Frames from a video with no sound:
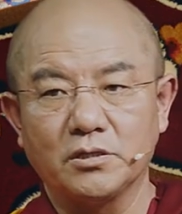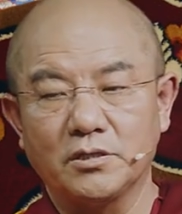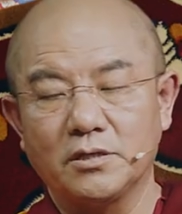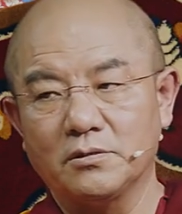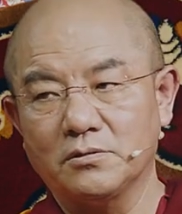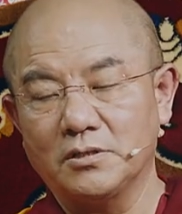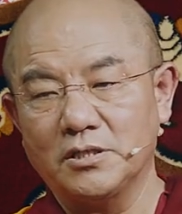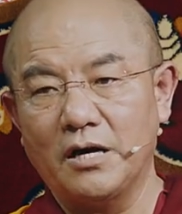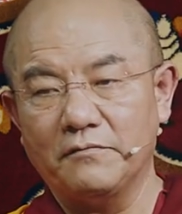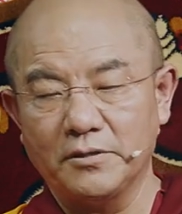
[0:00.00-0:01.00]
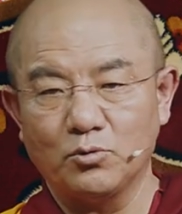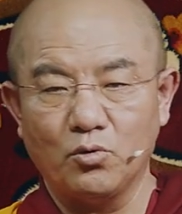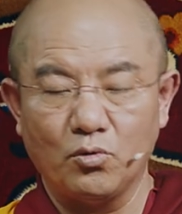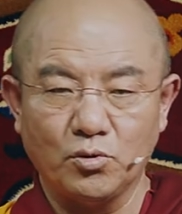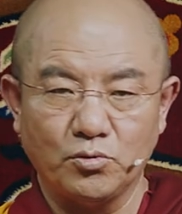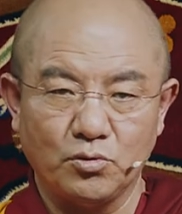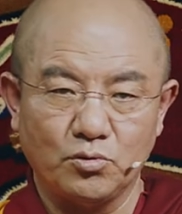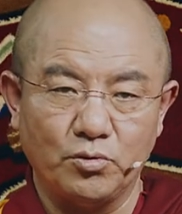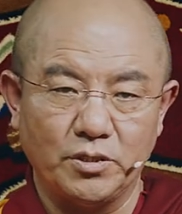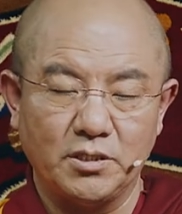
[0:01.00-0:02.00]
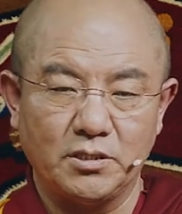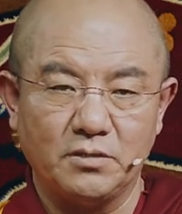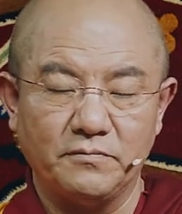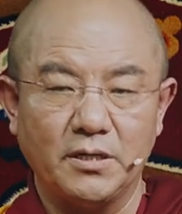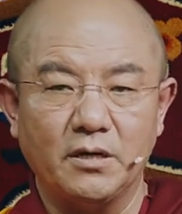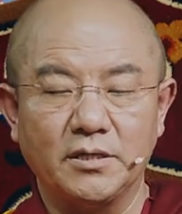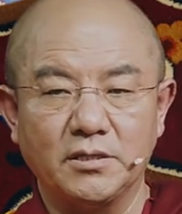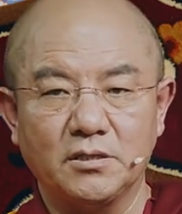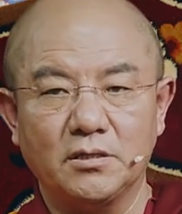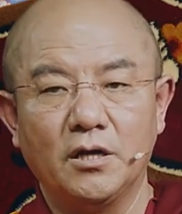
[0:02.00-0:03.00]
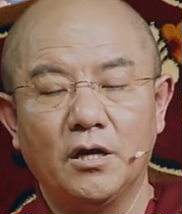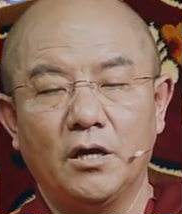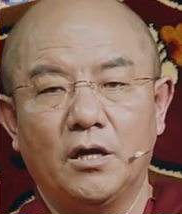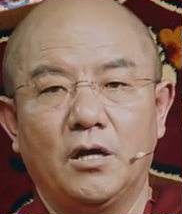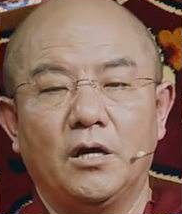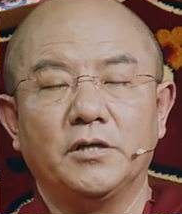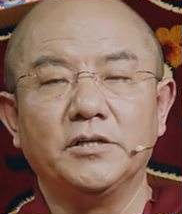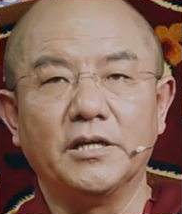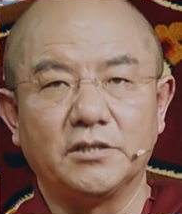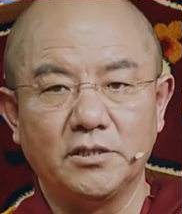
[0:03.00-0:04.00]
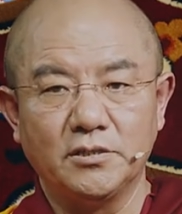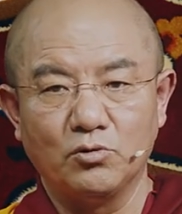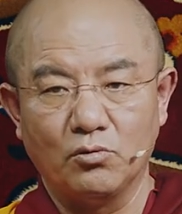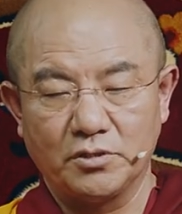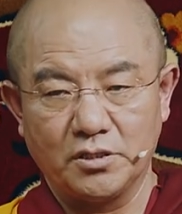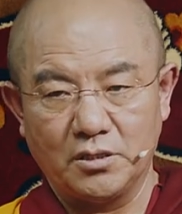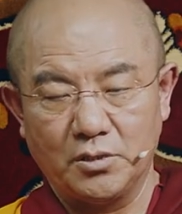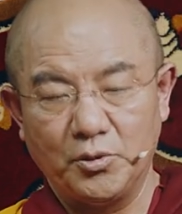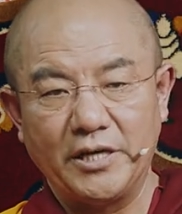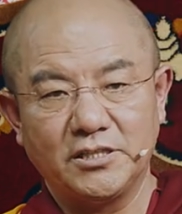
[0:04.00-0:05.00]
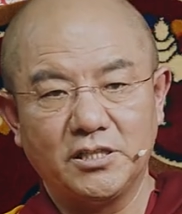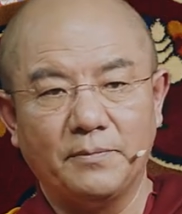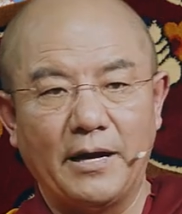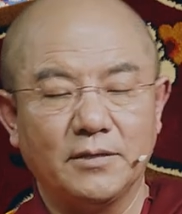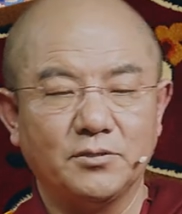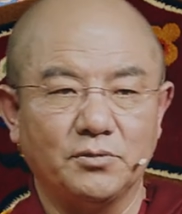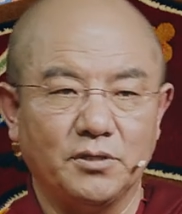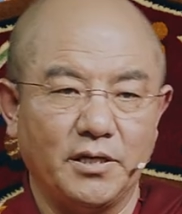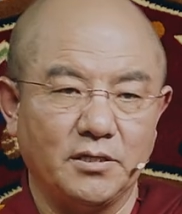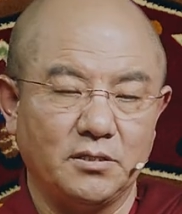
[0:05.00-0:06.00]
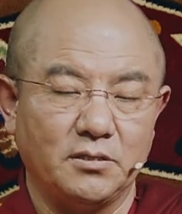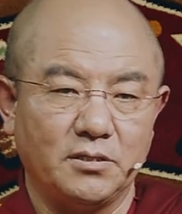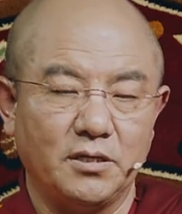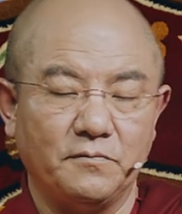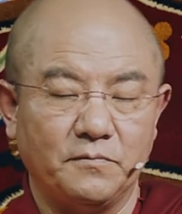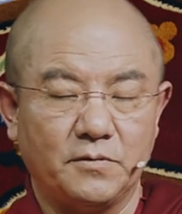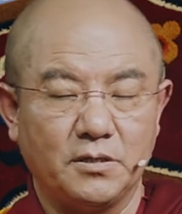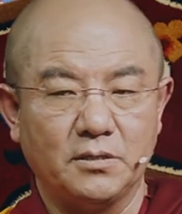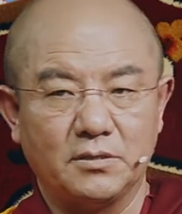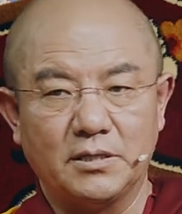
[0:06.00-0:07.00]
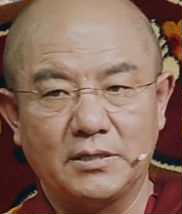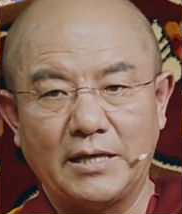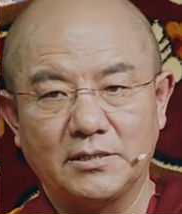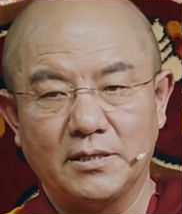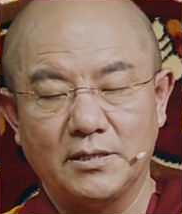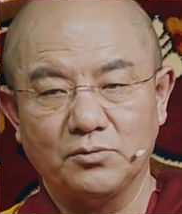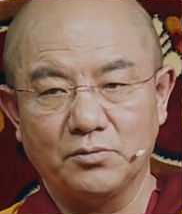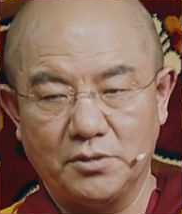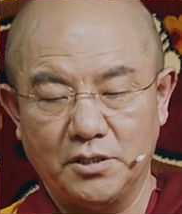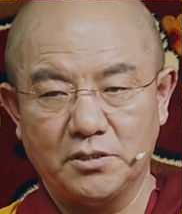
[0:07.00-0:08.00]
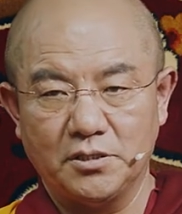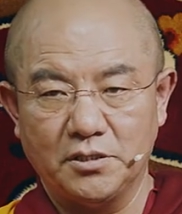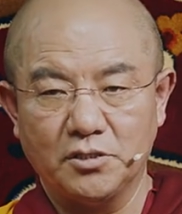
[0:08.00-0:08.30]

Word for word: They've requested me many times, many masters requested me many times. Uh, therefore, as such an auspicious